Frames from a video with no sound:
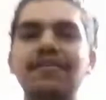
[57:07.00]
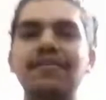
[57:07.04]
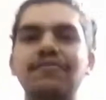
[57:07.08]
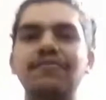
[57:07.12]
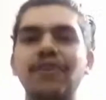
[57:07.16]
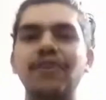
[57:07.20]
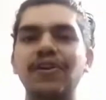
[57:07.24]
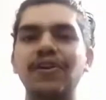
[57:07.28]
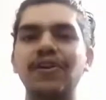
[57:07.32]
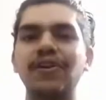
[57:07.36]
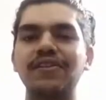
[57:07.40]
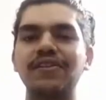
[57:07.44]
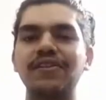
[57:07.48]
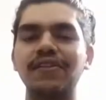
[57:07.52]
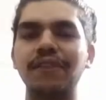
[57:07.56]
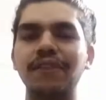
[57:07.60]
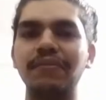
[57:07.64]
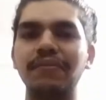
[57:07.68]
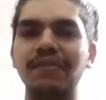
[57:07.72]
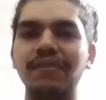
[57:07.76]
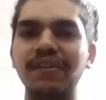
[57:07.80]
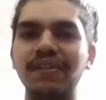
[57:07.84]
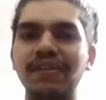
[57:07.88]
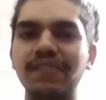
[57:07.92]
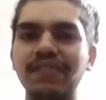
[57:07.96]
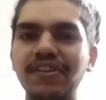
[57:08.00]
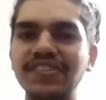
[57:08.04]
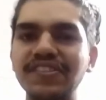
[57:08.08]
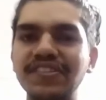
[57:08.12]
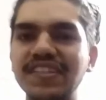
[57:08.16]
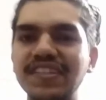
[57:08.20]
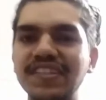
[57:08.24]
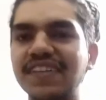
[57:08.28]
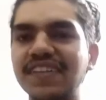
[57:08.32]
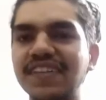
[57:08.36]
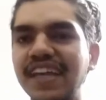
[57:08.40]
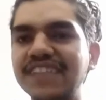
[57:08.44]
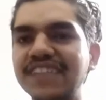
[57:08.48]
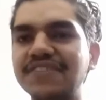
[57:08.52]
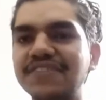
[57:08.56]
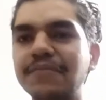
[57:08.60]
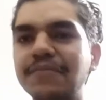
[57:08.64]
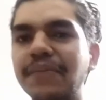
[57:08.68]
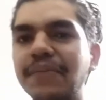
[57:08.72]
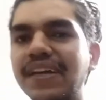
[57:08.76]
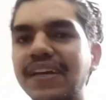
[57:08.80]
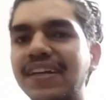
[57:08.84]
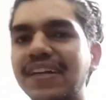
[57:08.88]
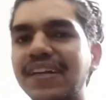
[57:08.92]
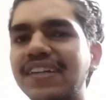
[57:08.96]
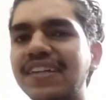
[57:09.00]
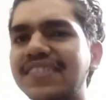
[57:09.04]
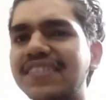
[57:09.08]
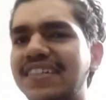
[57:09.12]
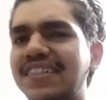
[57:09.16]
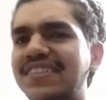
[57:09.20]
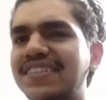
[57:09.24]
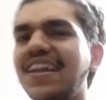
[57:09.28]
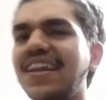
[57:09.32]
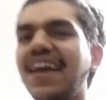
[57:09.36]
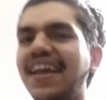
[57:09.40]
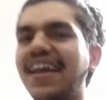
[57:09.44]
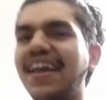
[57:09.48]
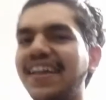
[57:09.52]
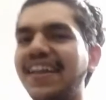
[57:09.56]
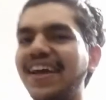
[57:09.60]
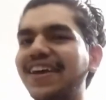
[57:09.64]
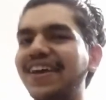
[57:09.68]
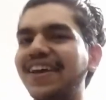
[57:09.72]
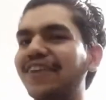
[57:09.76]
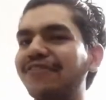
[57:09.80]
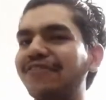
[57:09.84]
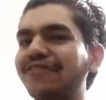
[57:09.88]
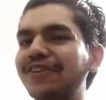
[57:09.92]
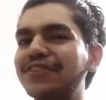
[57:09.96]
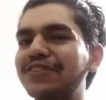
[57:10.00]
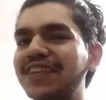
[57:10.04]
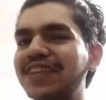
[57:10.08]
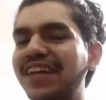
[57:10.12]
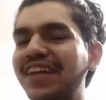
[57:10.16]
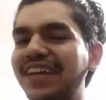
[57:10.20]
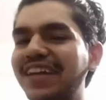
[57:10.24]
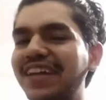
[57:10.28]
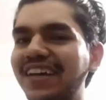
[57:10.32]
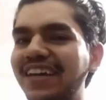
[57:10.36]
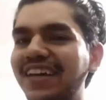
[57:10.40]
what's the case with beginners is they are confused. Like